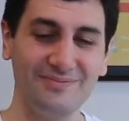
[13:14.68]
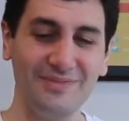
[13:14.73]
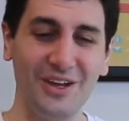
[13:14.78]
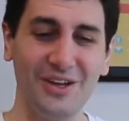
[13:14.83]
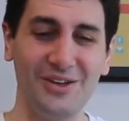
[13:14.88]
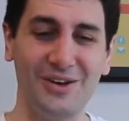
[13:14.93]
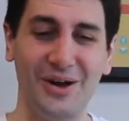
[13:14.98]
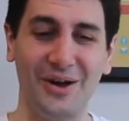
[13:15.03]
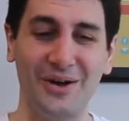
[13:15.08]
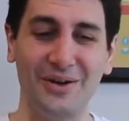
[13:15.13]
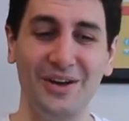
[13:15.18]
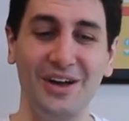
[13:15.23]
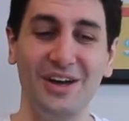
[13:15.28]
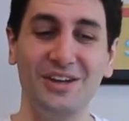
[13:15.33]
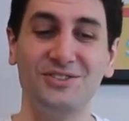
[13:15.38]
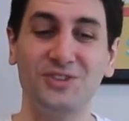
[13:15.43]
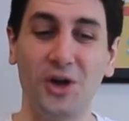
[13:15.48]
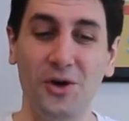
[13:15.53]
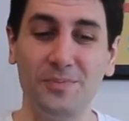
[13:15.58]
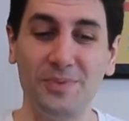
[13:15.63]
you know,
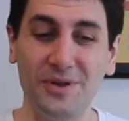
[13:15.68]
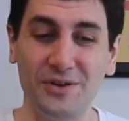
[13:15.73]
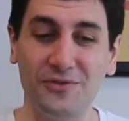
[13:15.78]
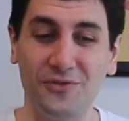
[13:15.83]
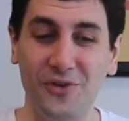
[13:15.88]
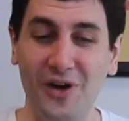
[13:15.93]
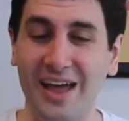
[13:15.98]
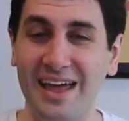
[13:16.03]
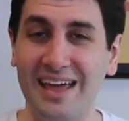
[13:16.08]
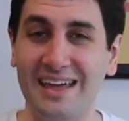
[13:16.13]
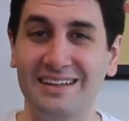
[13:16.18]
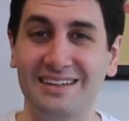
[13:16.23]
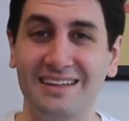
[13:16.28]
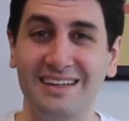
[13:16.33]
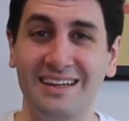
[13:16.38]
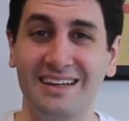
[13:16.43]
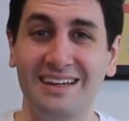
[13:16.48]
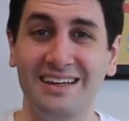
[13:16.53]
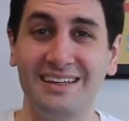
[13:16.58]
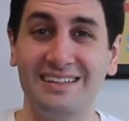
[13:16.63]
don't be afraid
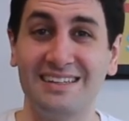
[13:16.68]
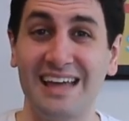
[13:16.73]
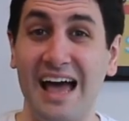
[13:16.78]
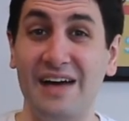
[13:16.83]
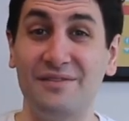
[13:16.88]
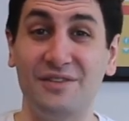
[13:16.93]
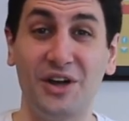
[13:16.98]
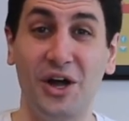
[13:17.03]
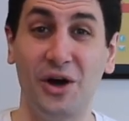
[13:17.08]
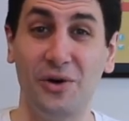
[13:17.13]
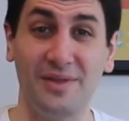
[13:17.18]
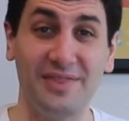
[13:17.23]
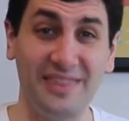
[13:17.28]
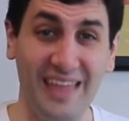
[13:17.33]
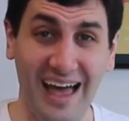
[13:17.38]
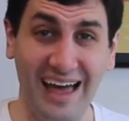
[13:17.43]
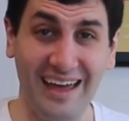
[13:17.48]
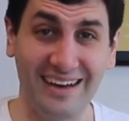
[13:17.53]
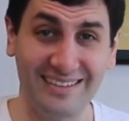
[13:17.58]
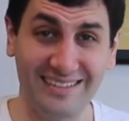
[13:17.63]
to have a go at
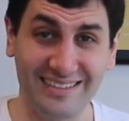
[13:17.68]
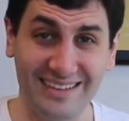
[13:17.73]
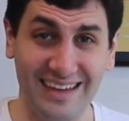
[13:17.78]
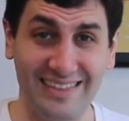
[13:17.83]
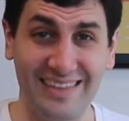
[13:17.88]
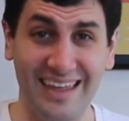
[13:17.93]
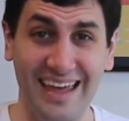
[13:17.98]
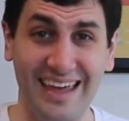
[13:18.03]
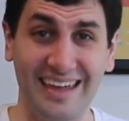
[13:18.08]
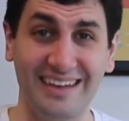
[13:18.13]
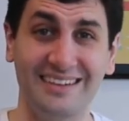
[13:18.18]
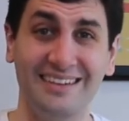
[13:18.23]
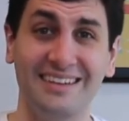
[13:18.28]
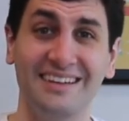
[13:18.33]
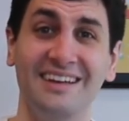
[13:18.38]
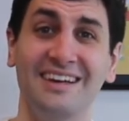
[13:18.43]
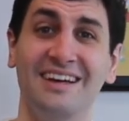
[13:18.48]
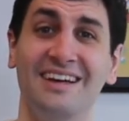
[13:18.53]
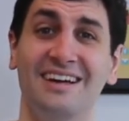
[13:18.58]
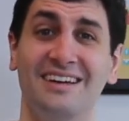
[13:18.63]
that, and then,
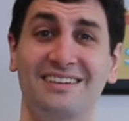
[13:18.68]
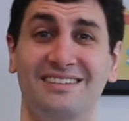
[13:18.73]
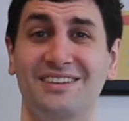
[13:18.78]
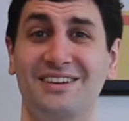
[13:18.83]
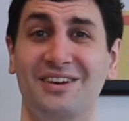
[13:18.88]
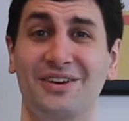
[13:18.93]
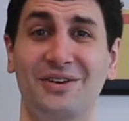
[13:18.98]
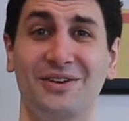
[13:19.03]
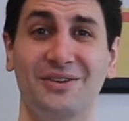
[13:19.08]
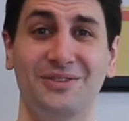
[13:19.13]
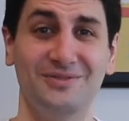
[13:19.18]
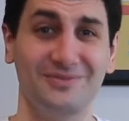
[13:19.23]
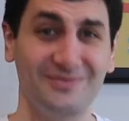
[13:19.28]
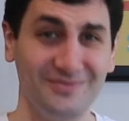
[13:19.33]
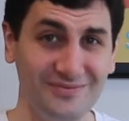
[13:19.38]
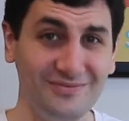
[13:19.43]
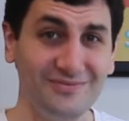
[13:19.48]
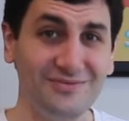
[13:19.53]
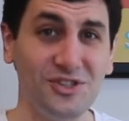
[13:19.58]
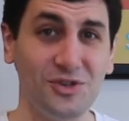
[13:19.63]
you know,
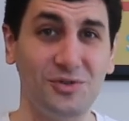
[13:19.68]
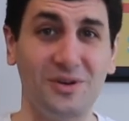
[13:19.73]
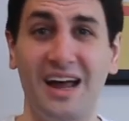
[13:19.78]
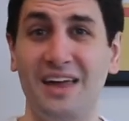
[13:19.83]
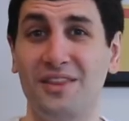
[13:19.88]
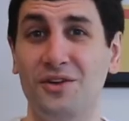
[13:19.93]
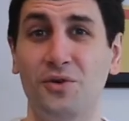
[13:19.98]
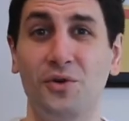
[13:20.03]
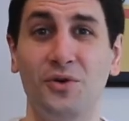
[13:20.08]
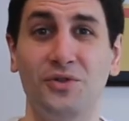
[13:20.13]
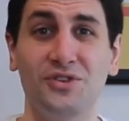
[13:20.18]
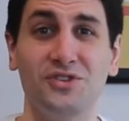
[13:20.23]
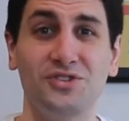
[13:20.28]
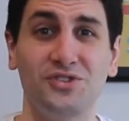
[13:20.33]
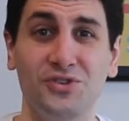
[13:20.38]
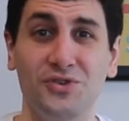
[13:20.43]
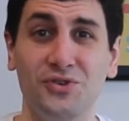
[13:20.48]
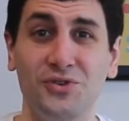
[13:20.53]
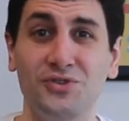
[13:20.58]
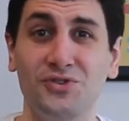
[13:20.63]
do what other authors
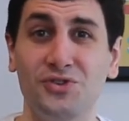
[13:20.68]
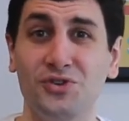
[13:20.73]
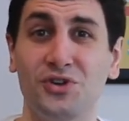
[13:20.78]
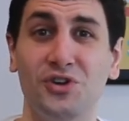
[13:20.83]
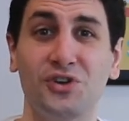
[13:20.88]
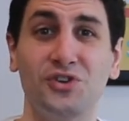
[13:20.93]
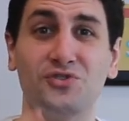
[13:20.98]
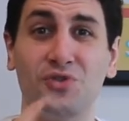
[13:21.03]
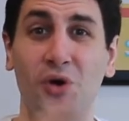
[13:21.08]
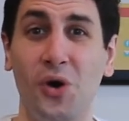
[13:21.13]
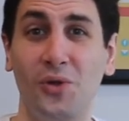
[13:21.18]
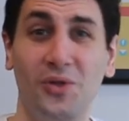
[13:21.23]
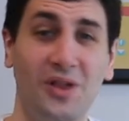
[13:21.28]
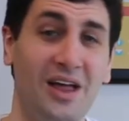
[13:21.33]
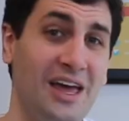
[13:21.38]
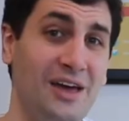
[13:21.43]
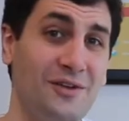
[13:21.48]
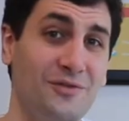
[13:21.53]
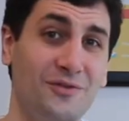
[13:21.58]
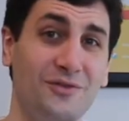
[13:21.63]
do, do control
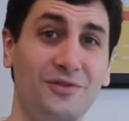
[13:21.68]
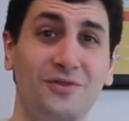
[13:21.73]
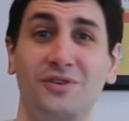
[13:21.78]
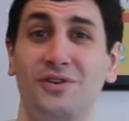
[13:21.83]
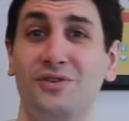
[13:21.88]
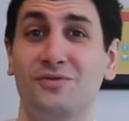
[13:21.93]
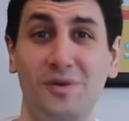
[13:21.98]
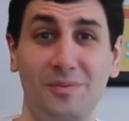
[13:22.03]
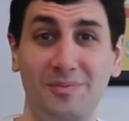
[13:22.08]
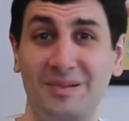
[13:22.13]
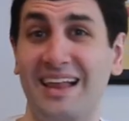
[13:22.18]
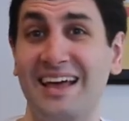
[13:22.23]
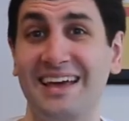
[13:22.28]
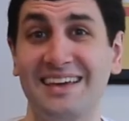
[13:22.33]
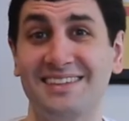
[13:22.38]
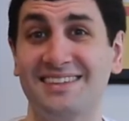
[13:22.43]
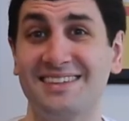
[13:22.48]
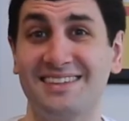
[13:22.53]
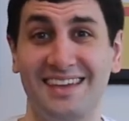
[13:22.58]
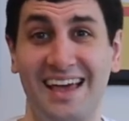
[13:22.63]
F,
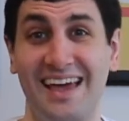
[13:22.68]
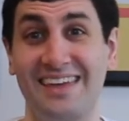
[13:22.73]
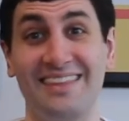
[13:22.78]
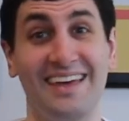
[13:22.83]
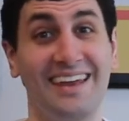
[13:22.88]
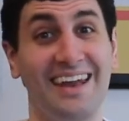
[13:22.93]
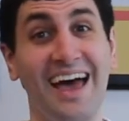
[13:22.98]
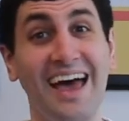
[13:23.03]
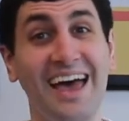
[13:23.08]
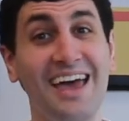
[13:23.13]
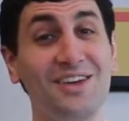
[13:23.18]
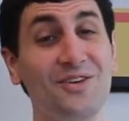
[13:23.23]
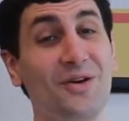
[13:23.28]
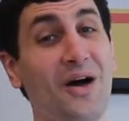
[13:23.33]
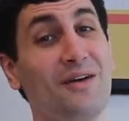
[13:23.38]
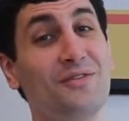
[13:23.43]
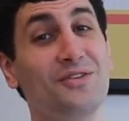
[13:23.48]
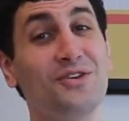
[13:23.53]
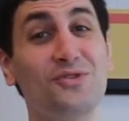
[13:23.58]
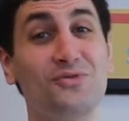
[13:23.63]
replace, and then, hey, you
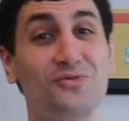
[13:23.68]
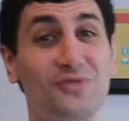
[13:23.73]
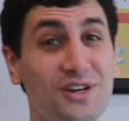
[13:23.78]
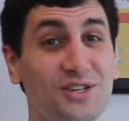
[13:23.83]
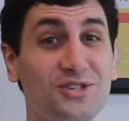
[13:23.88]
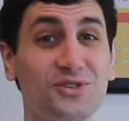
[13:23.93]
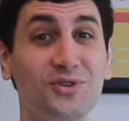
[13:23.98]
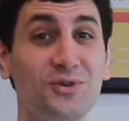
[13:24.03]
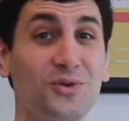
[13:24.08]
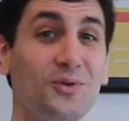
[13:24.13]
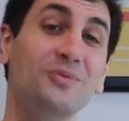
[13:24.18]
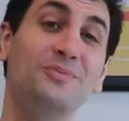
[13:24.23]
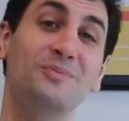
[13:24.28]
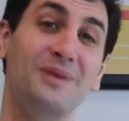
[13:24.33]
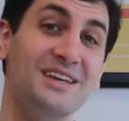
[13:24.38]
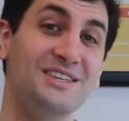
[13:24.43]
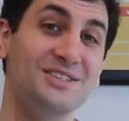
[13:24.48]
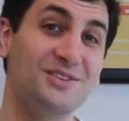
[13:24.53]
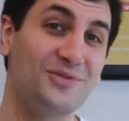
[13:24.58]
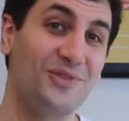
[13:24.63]
have an original
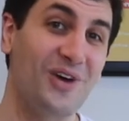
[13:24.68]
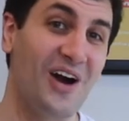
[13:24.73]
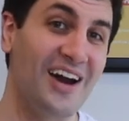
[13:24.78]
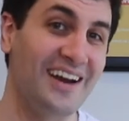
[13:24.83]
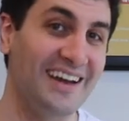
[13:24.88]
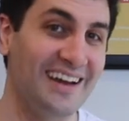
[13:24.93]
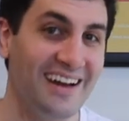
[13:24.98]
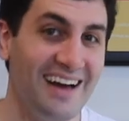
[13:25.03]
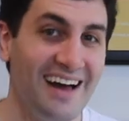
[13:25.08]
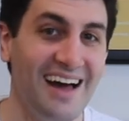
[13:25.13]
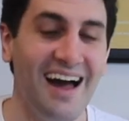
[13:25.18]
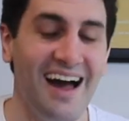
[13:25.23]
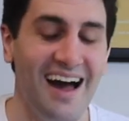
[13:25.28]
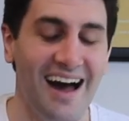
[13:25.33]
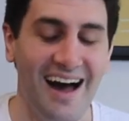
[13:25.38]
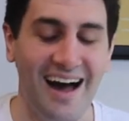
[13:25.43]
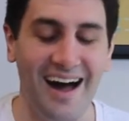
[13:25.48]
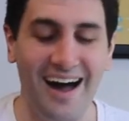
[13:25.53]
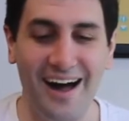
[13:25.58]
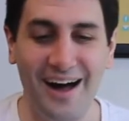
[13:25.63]
piece of writing.
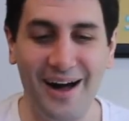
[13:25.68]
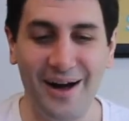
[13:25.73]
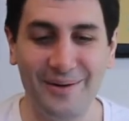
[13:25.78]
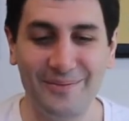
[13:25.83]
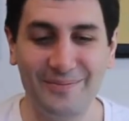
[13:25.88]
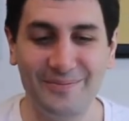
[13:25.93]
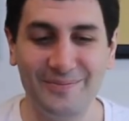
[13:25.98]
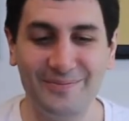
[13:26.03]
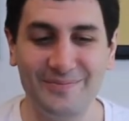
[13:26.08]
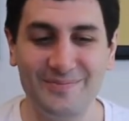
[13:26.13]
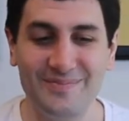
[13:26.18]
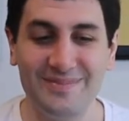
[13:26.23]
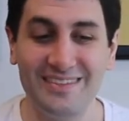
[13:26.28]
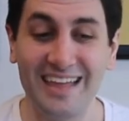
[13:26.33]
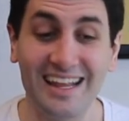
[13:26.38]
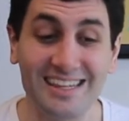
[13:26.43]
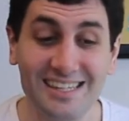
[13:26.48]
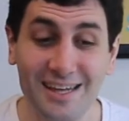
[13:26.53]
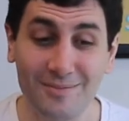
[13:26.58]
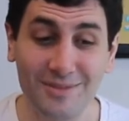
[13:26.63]

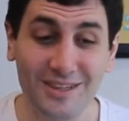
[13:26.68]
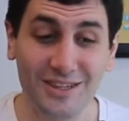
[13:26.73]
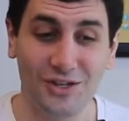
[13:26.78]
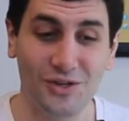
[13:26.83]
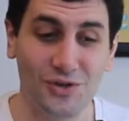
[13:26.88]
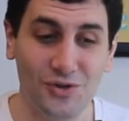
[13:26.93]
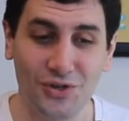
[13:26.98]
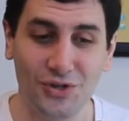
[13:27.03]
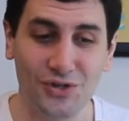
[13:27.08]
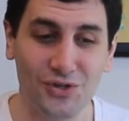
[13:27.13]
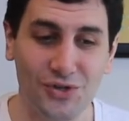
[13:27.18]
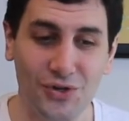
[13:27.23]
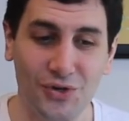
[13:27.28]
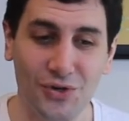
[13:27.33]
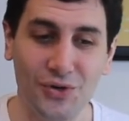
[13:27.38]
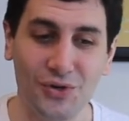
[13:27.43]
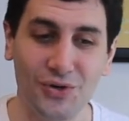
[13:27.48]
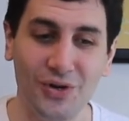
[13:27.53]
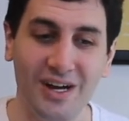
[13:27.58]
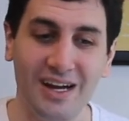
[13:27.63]
That's something that you can
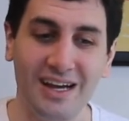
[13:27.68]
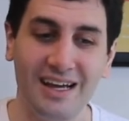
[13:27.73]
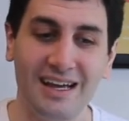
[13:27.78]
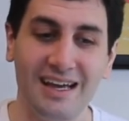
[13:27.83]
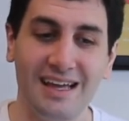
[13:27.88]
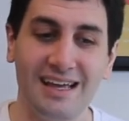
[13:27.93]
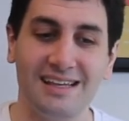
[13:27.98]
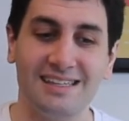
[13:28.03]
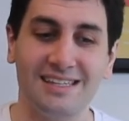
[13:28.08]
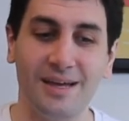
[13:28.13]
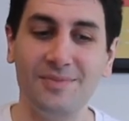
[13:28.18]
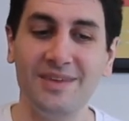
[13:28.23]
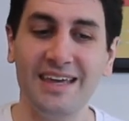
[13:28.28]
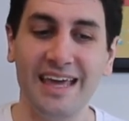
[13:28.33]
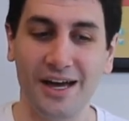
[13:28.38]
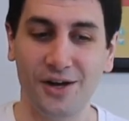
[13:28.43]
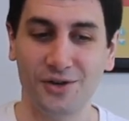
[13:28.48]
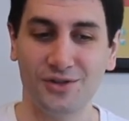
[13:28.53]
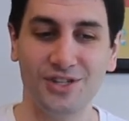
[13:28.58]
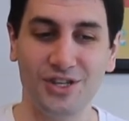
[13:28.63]
do. Something
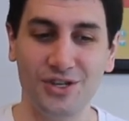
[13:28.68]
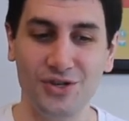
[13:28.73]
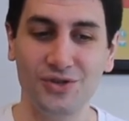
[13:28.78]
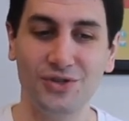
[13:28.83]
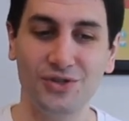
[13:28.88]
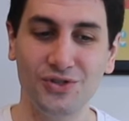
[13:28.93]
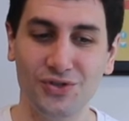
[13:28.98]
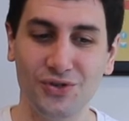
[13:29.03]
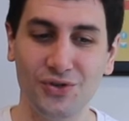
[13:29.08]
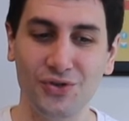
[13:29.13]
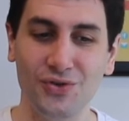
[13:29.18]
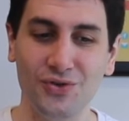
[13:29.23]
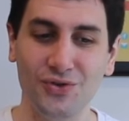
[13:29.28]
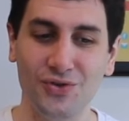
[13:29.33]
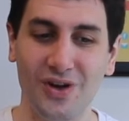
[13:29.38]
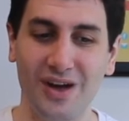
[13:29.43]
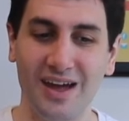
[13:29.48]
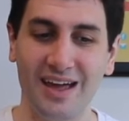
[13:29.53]
else that you can do